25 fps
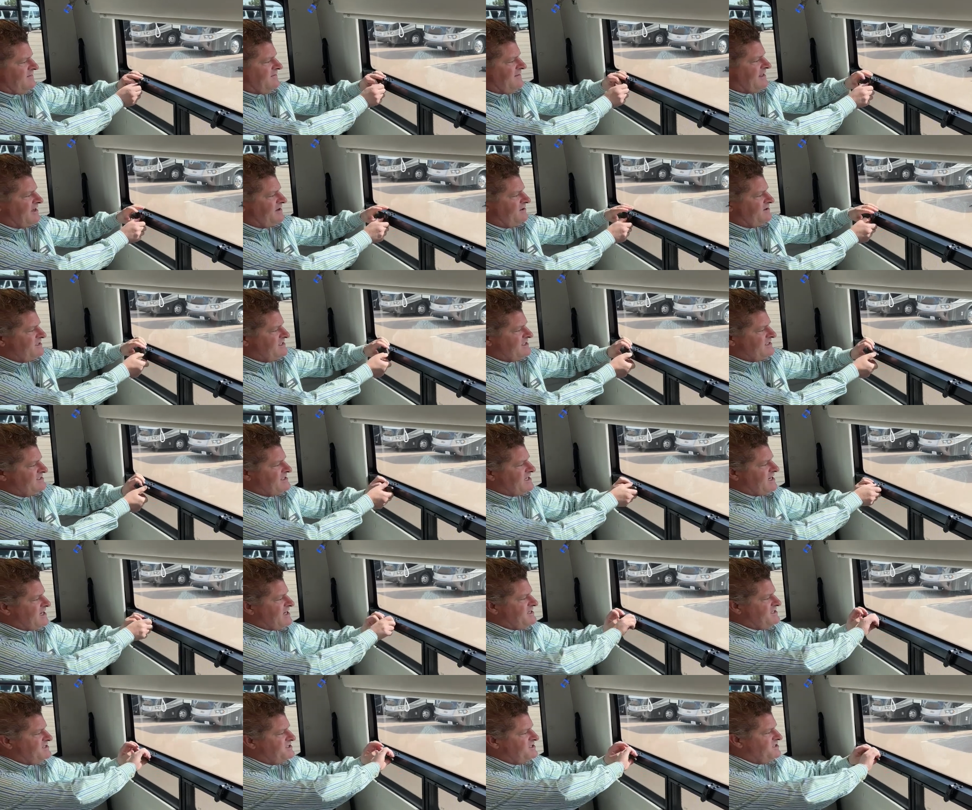that are
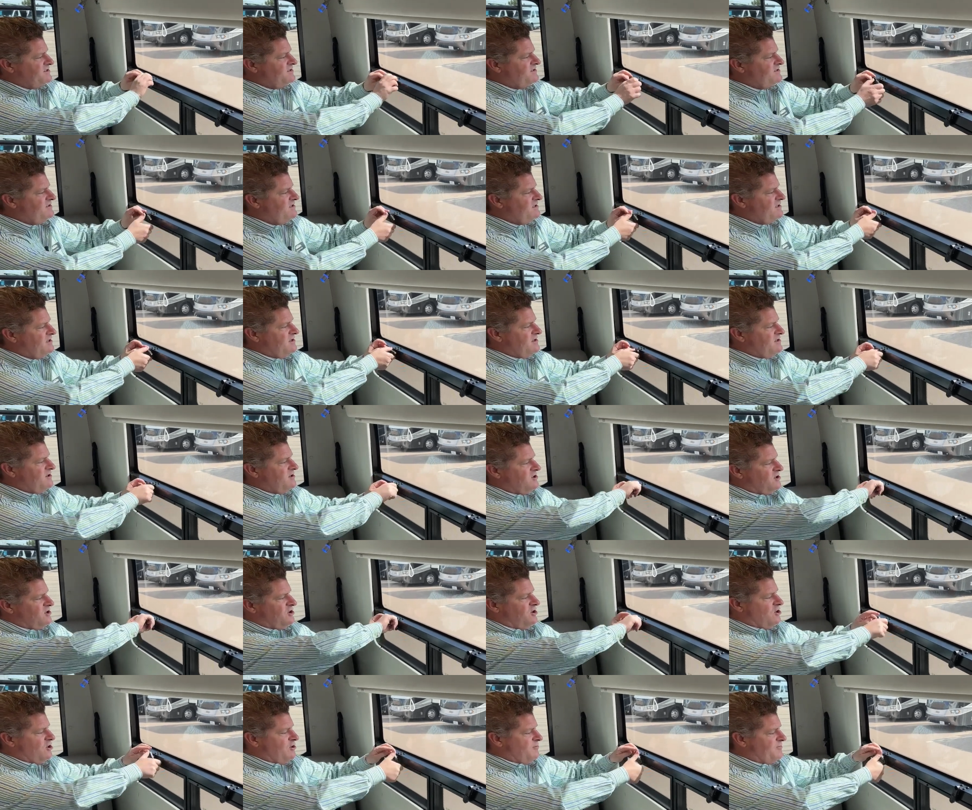designed to
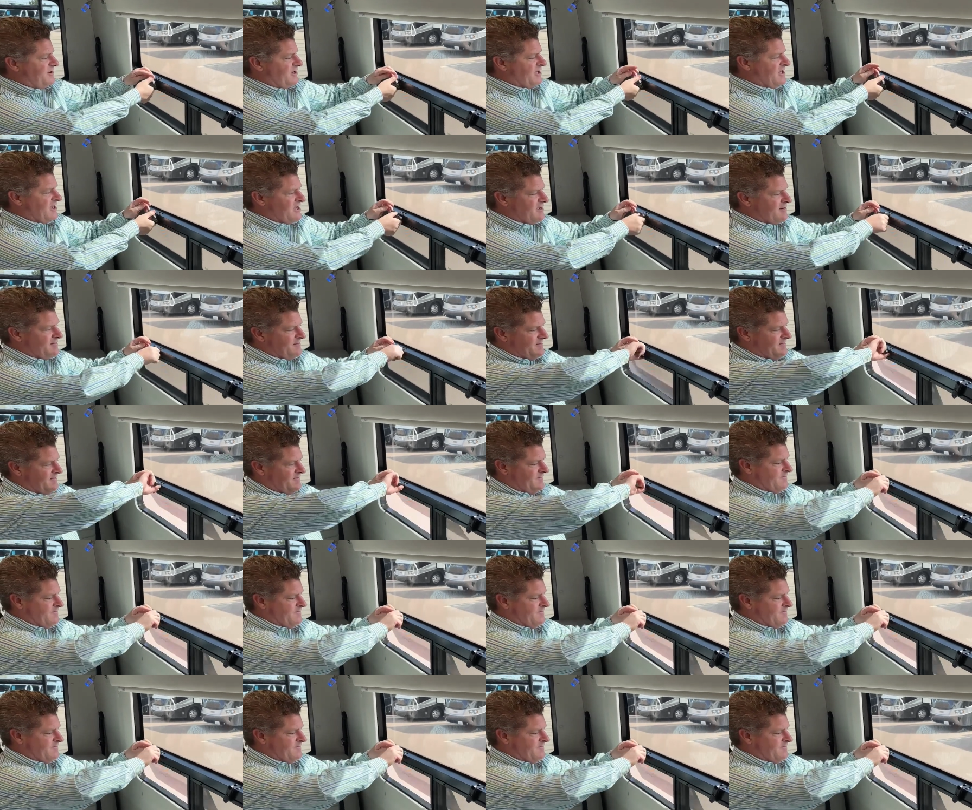open up